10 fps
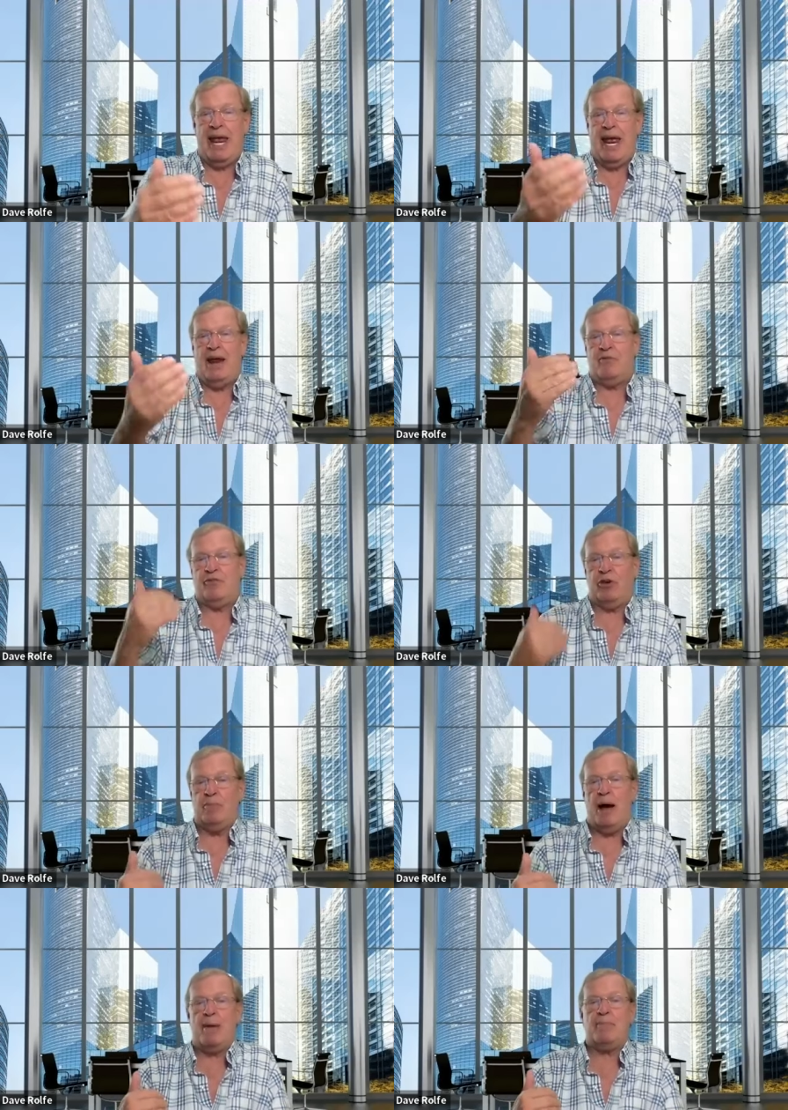And
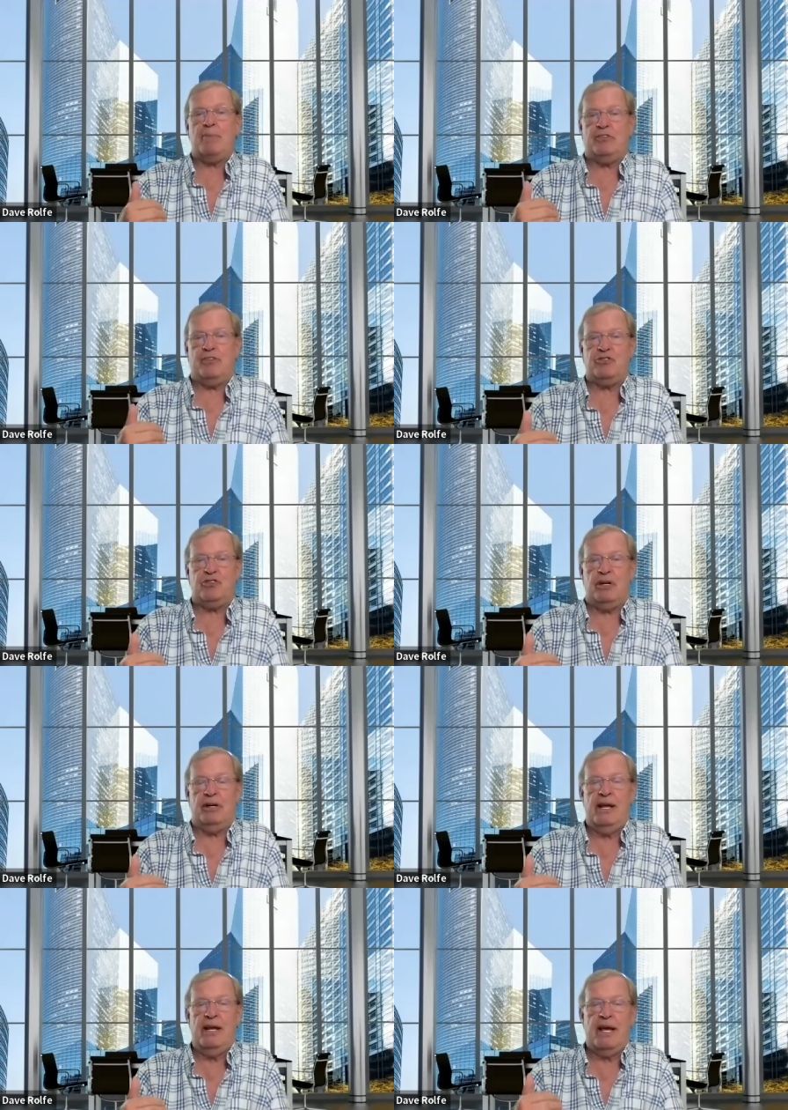for my
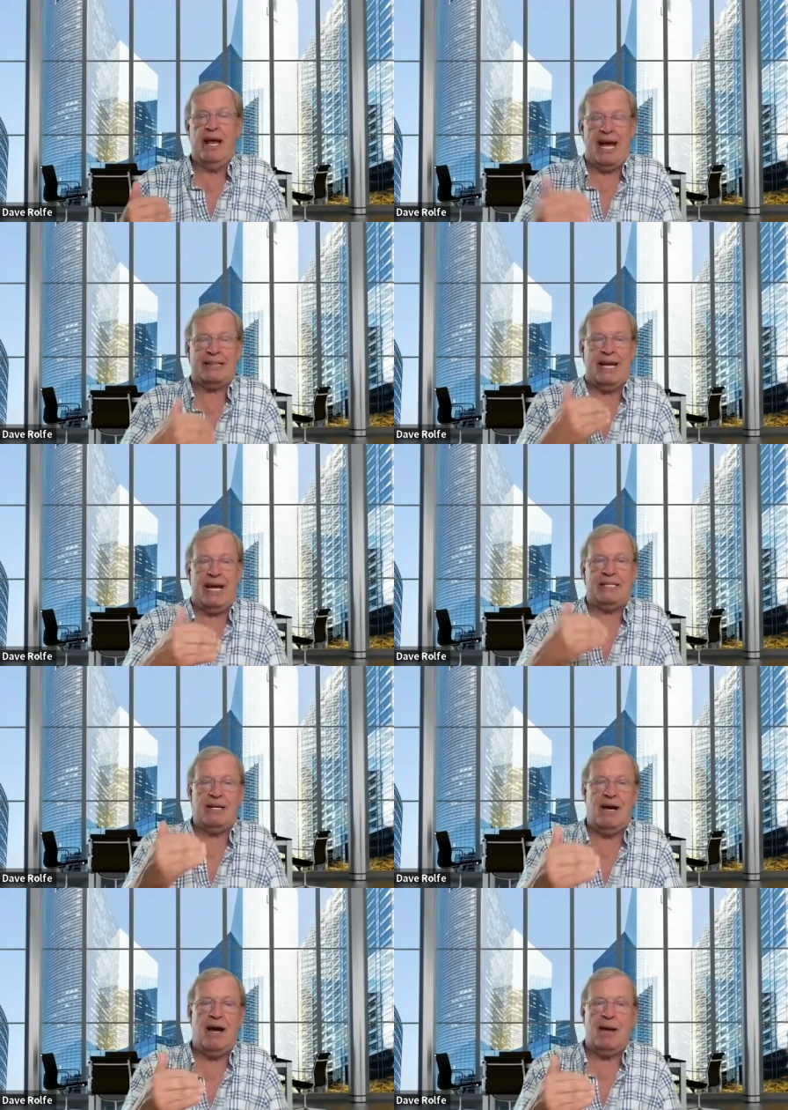position at that
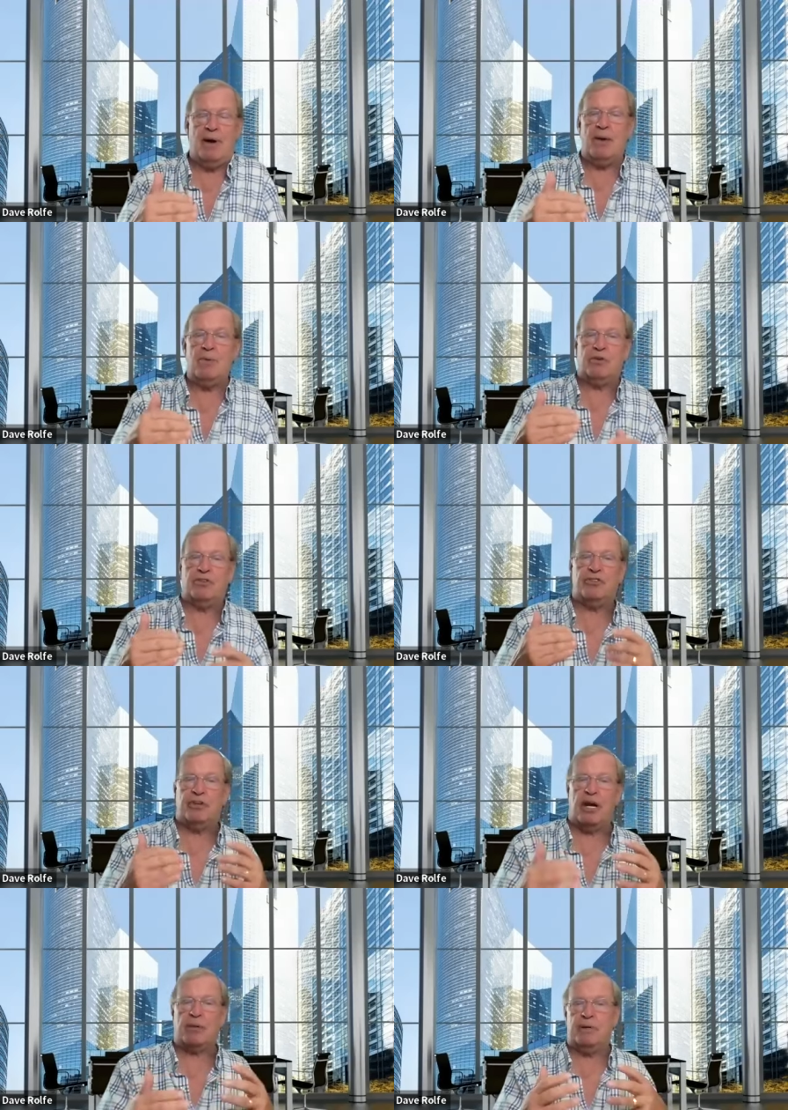time, I was
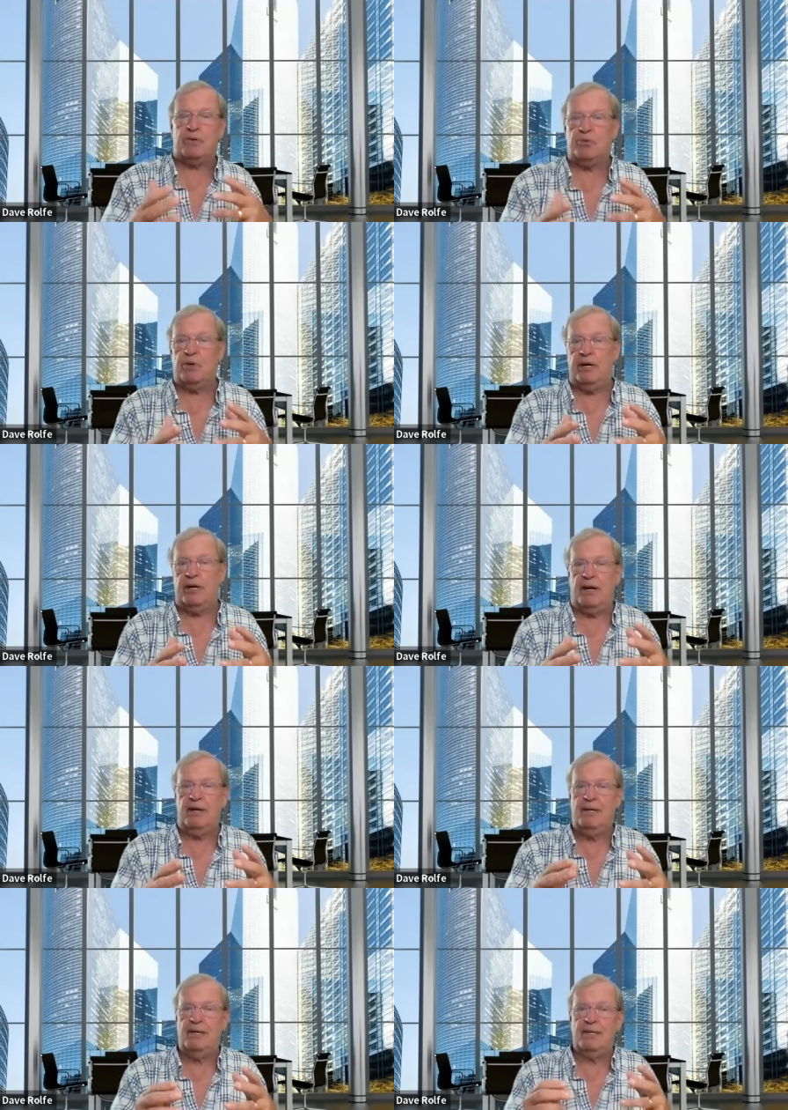stuck between
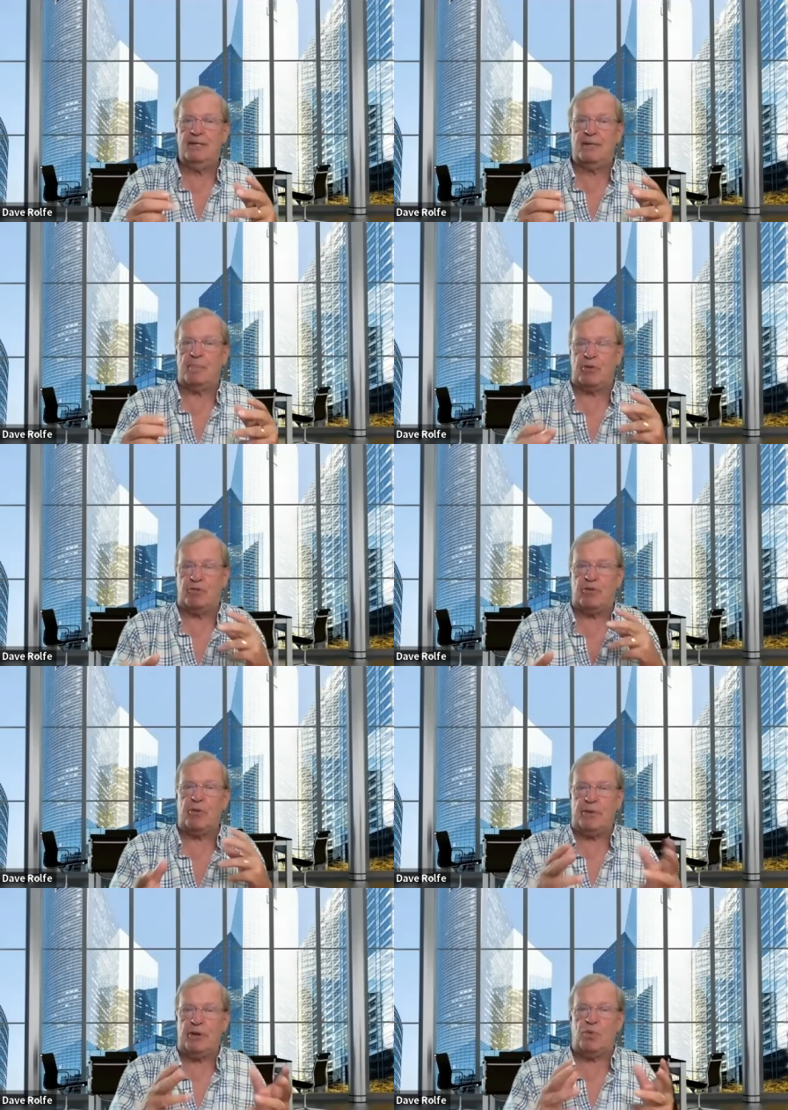a, a
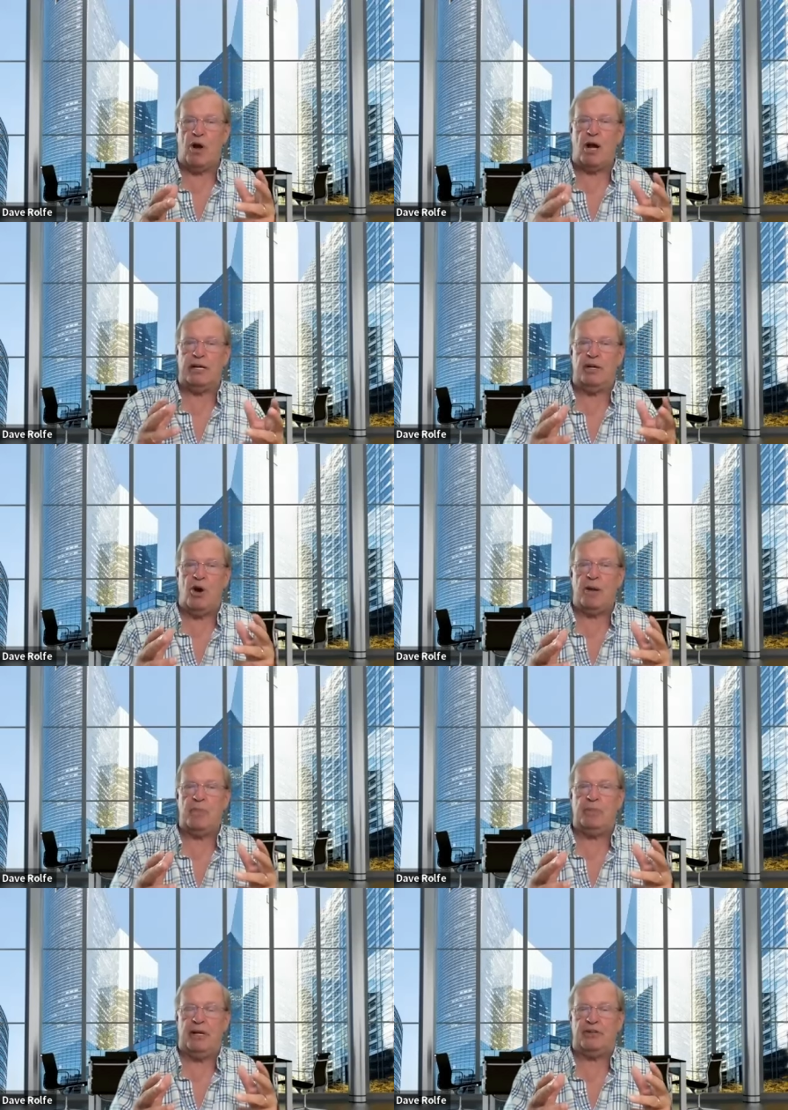proverbial rock and a
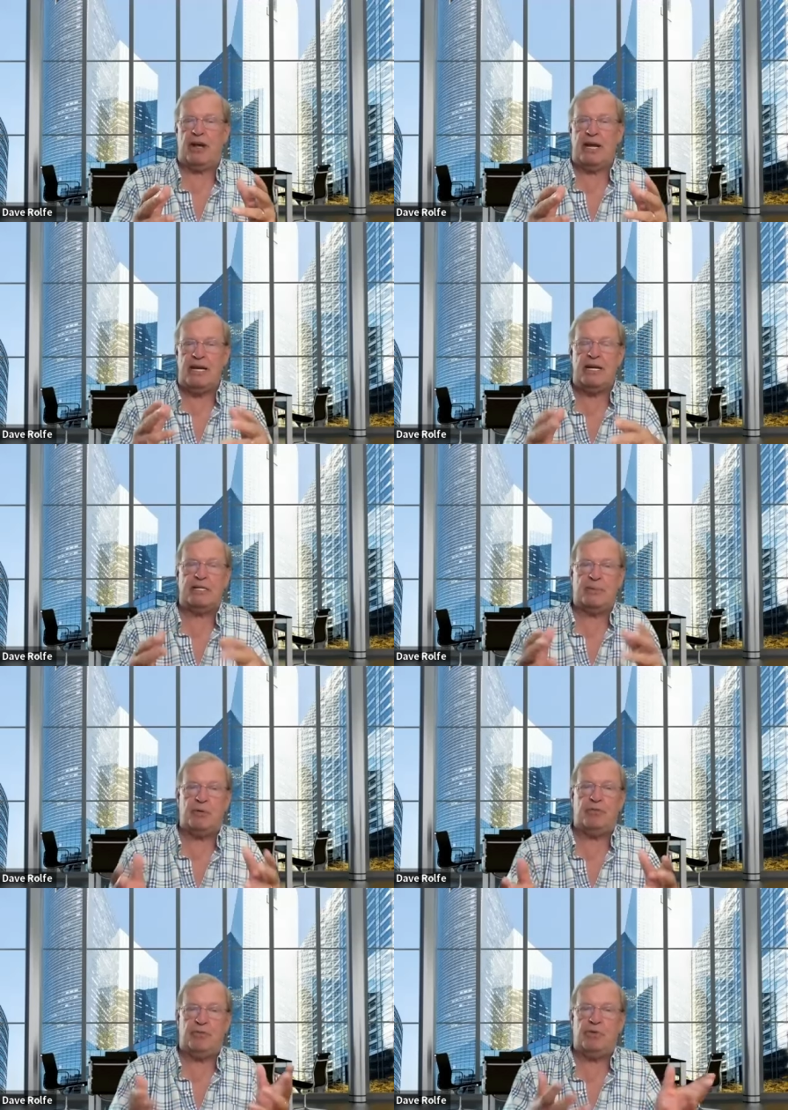hard place. I needed to
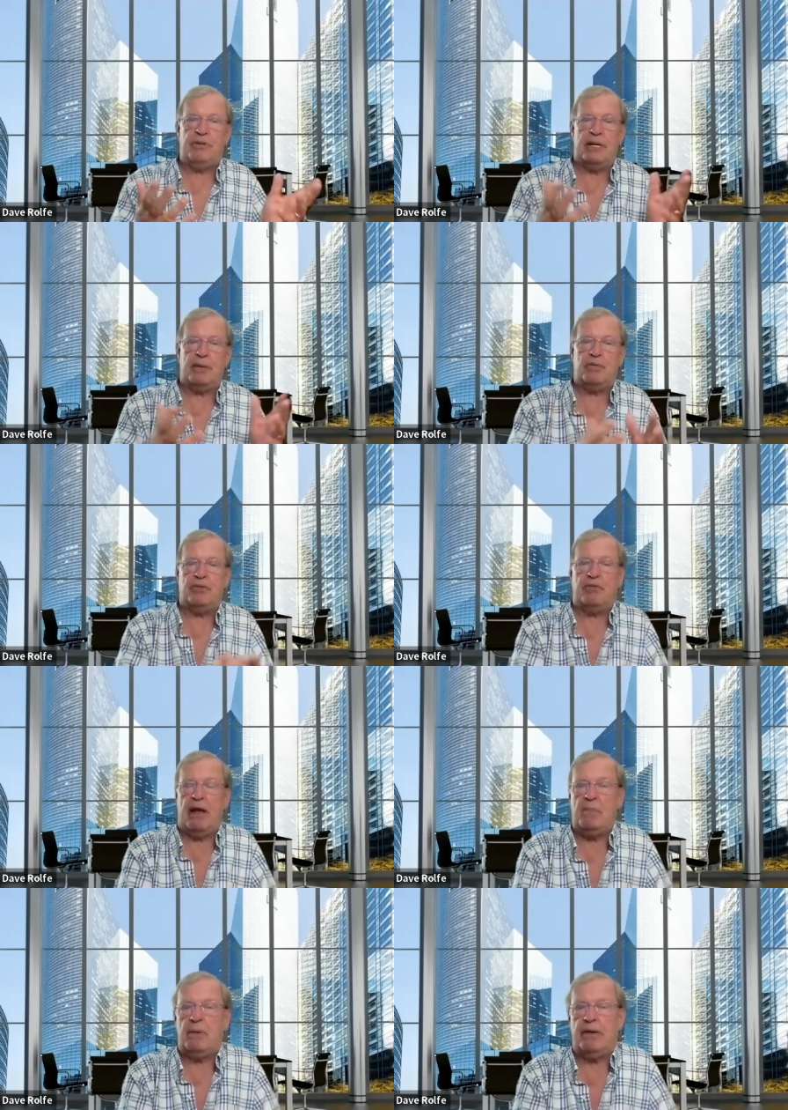put food on the table for the
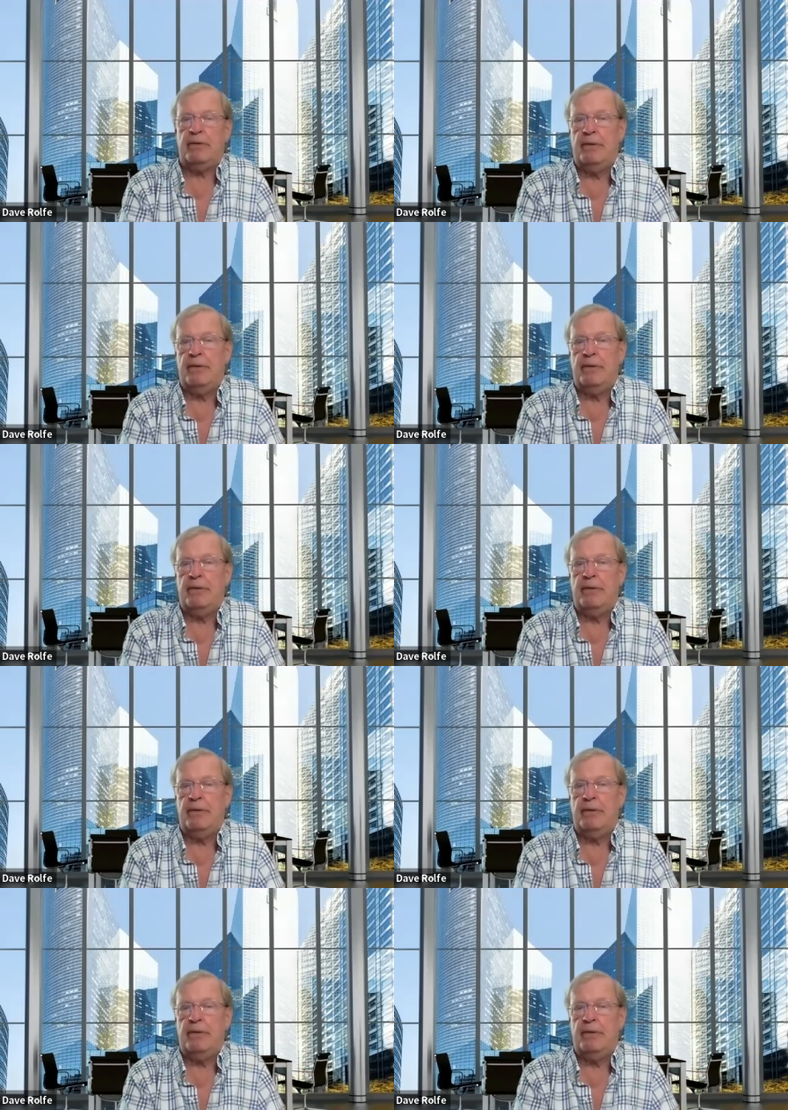family.